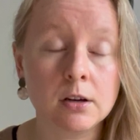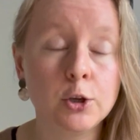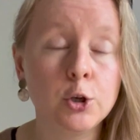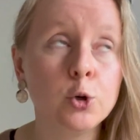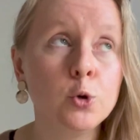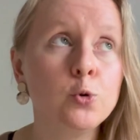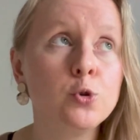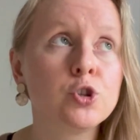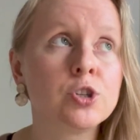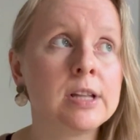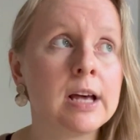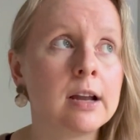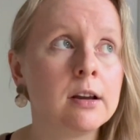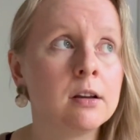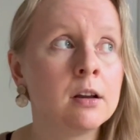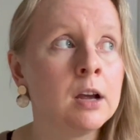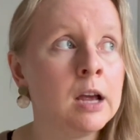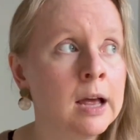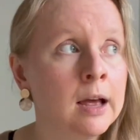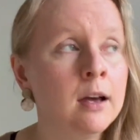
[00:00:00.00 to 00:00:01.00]
huge,
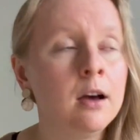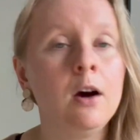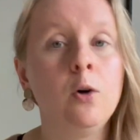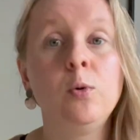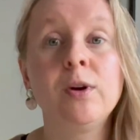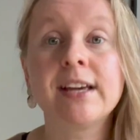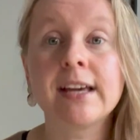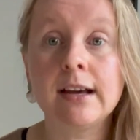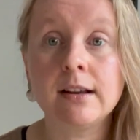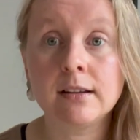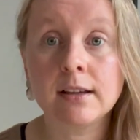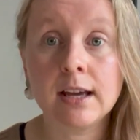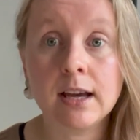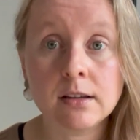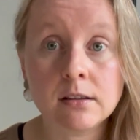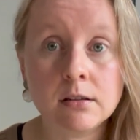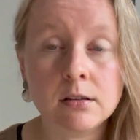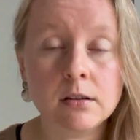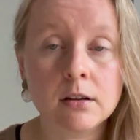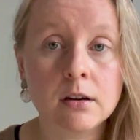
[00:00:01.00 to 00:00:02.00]
then we can
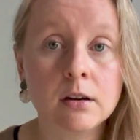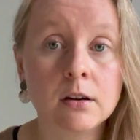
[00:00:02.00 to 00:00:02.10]
get